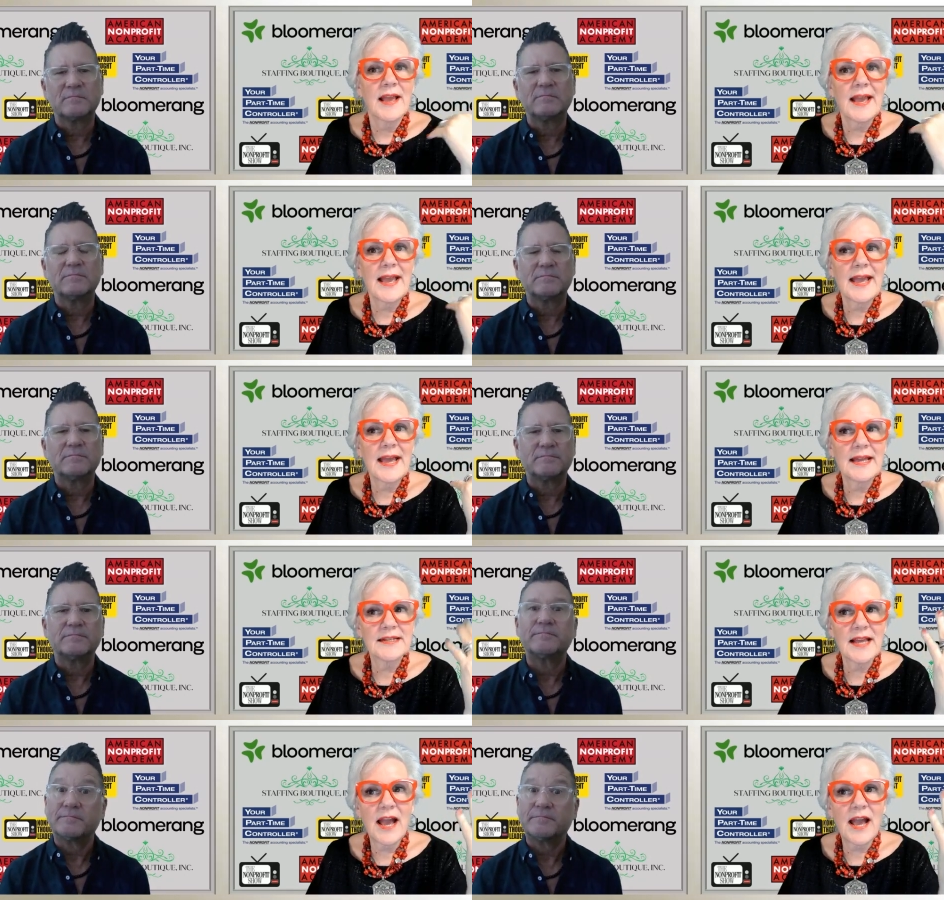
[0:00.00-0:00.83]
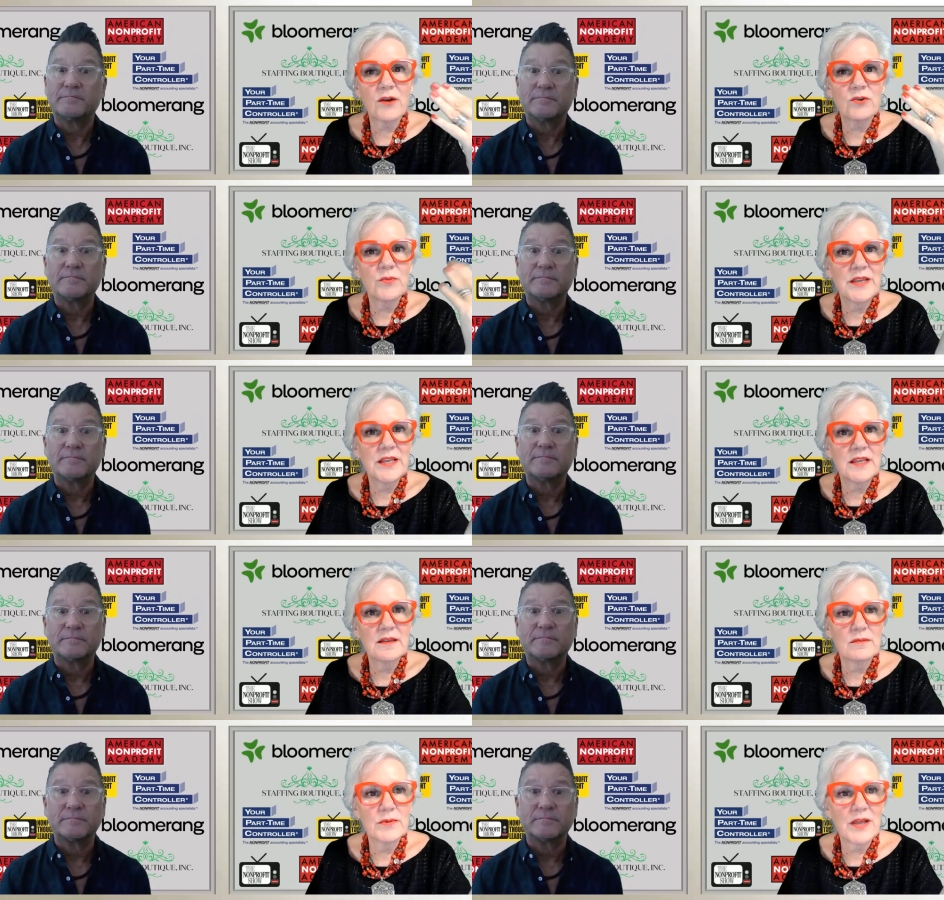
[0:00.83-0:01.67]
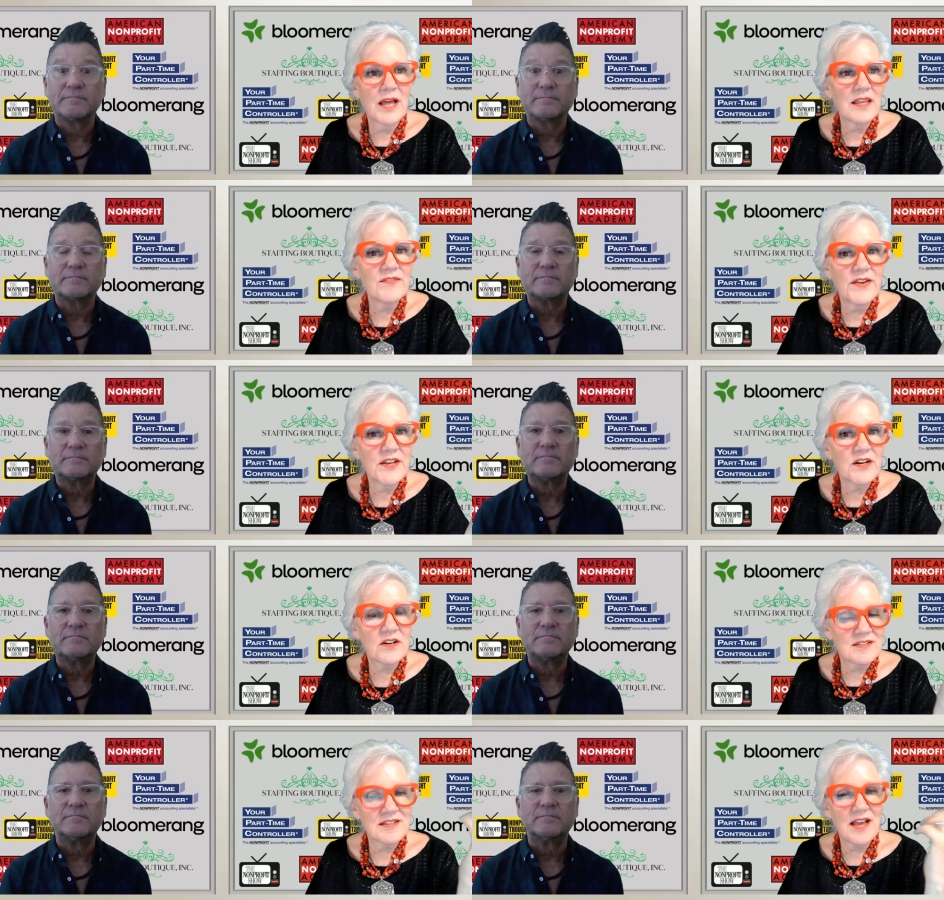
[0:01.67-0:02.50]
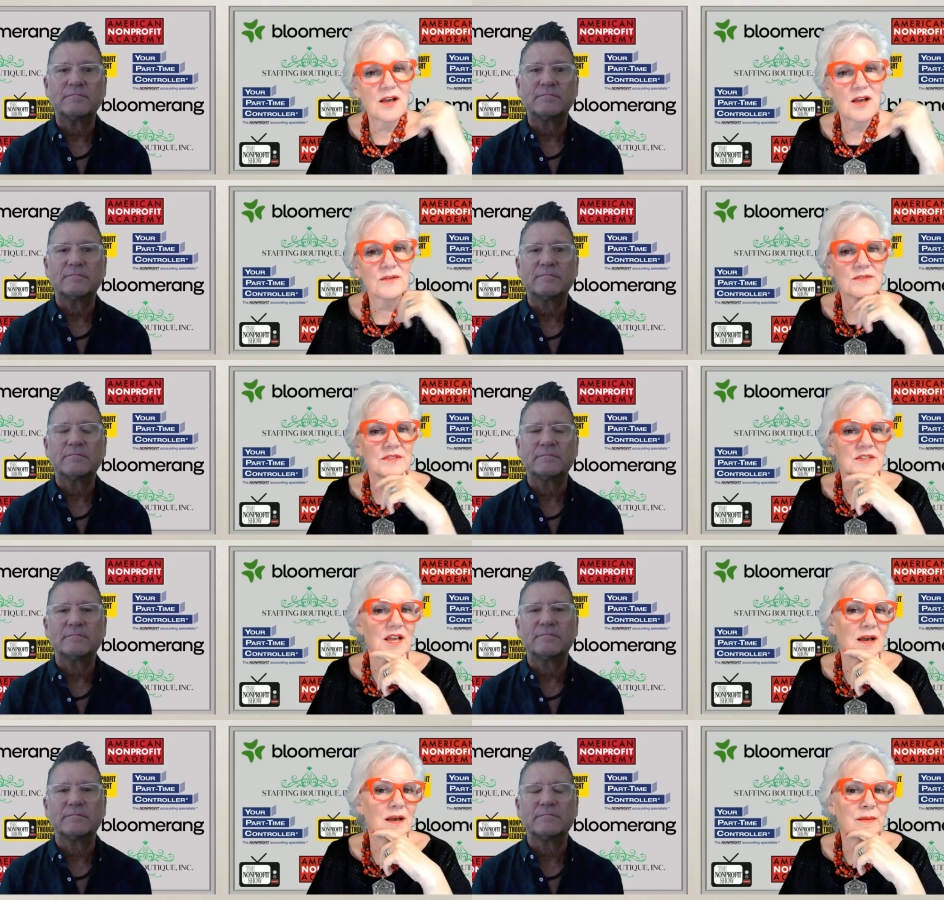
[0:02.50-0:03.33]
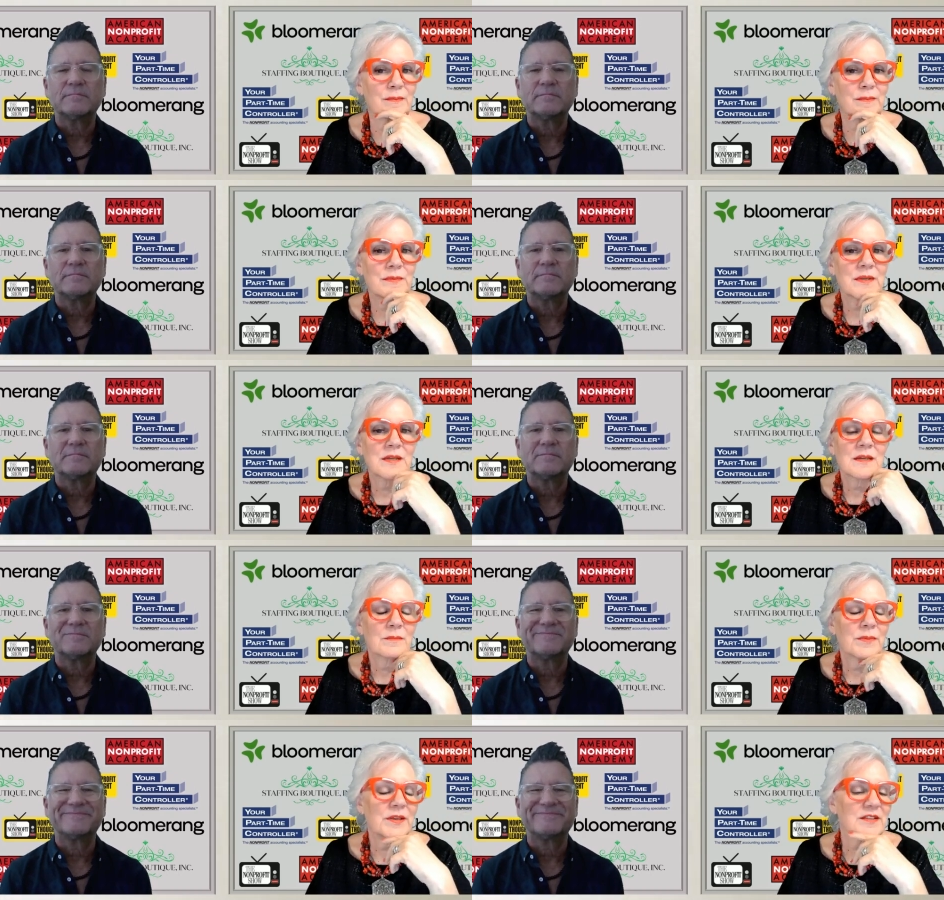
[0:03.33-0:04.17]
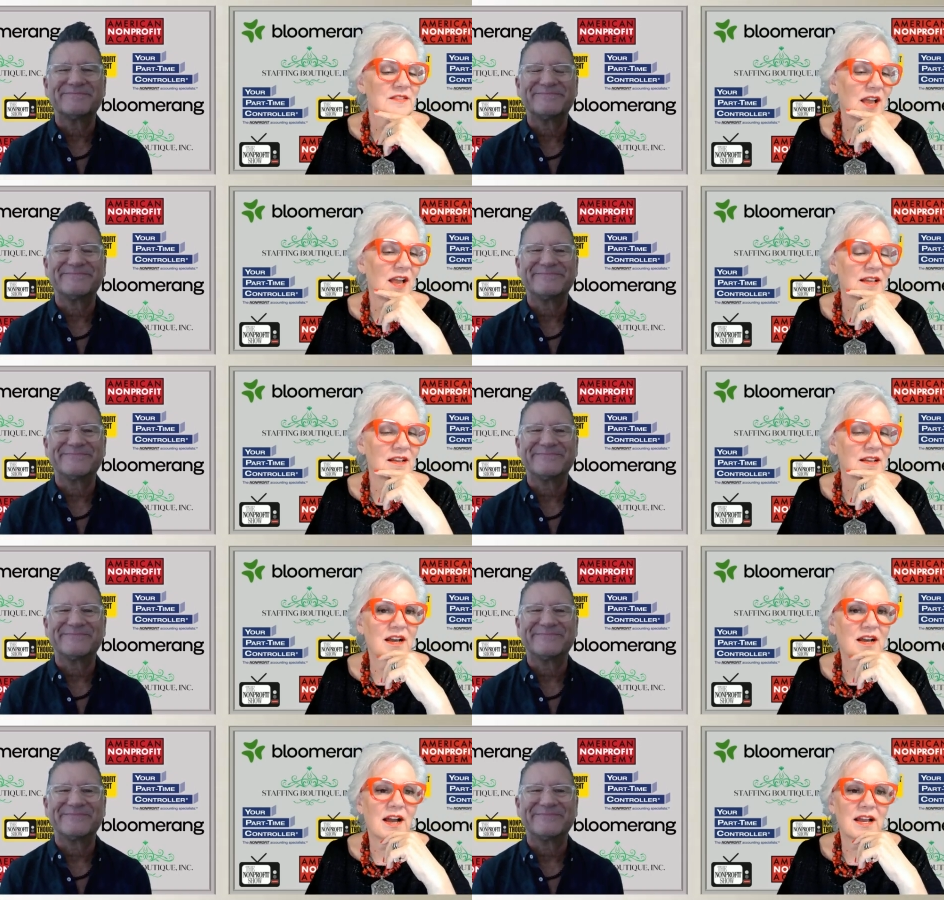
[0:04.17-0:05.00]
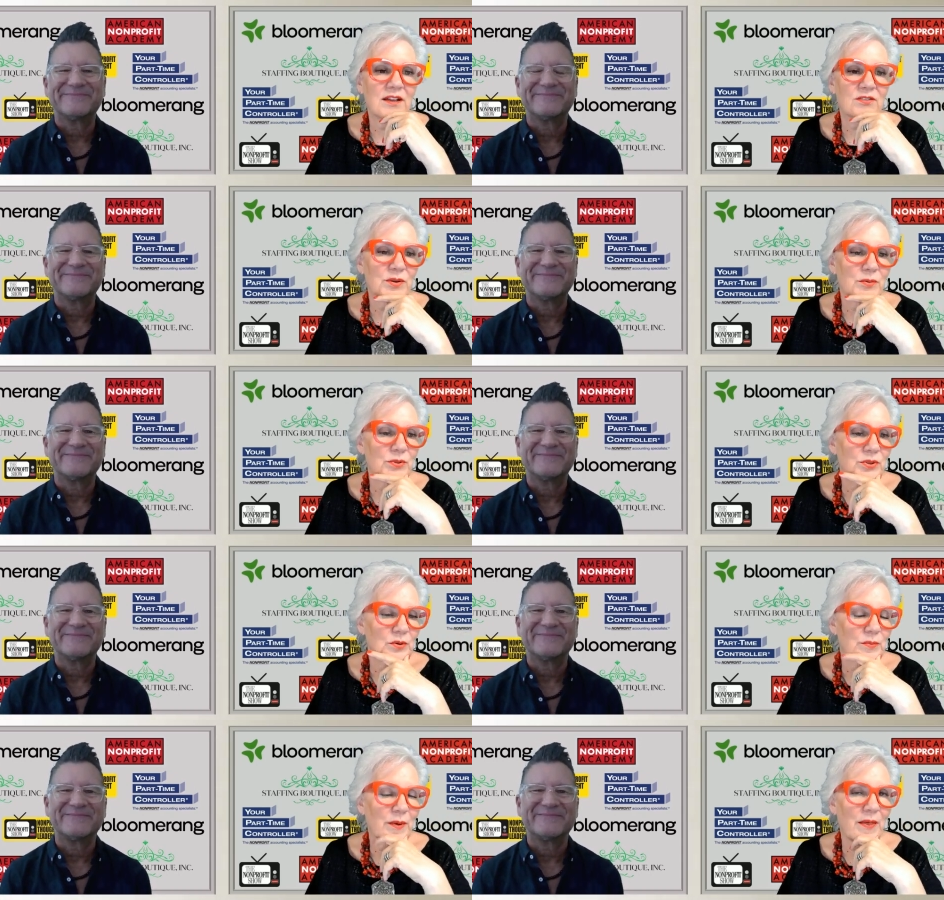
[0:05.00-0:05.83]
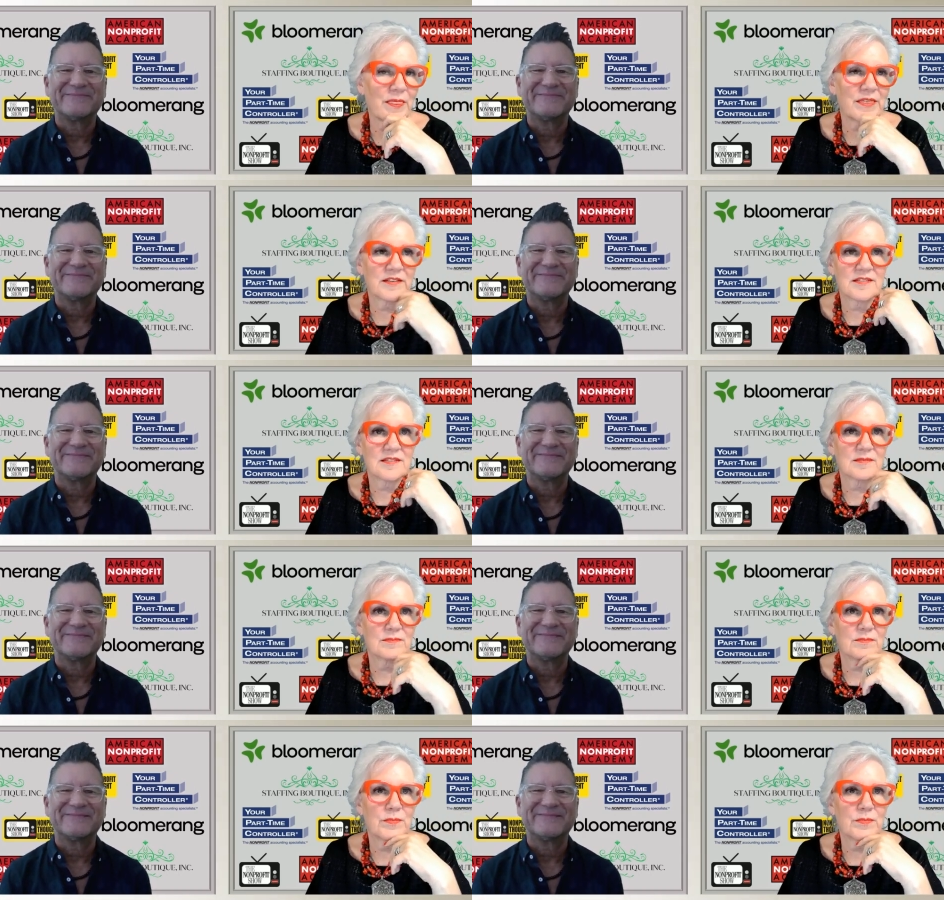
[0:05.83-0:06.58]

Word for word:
Speaker 1: and how do we we elevate ourselves? Um, because I I agree with you about this